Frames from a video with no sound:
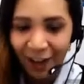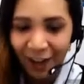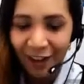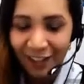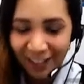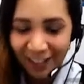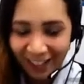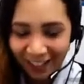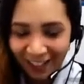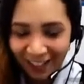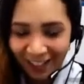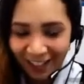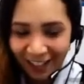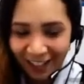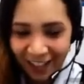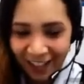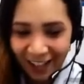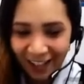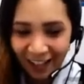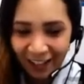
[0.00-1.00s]
Okay.
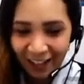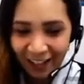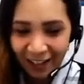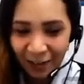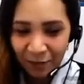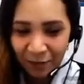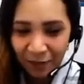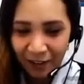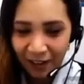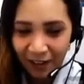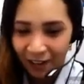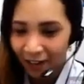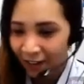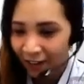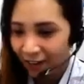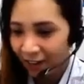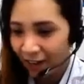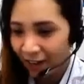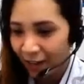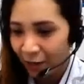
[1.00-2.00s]

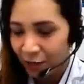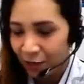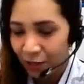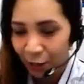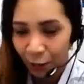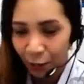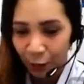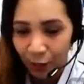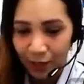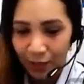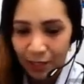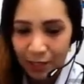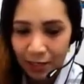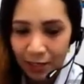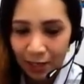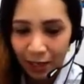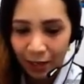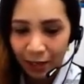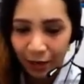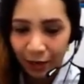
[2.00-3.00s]
Gabrielle, how's our
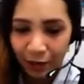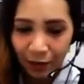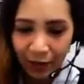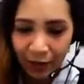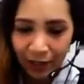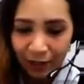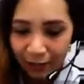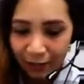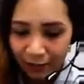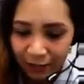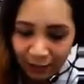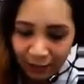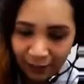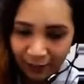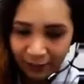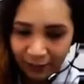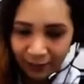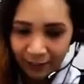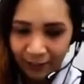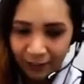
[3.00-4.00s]
Wednesday
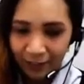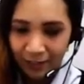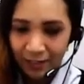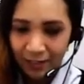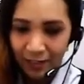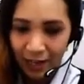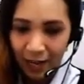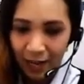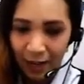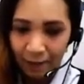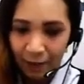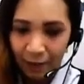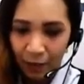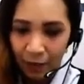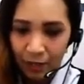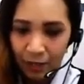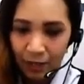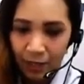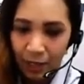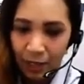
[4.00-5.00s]
going? Is it a happy
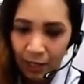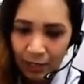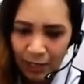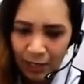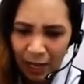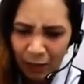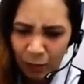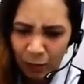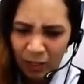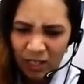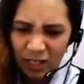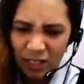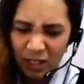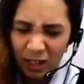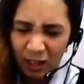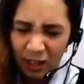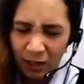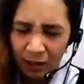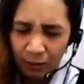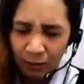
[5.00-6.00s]
Wednesday, sad
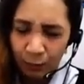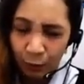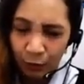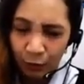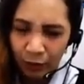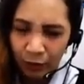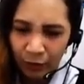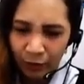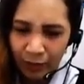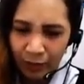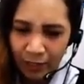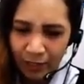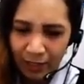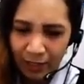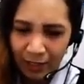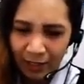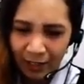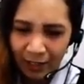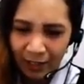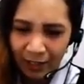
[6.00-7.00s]
Wednesday, boring
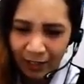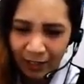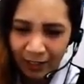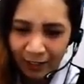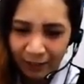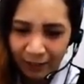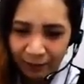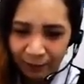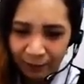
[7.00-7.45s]
Wednesday?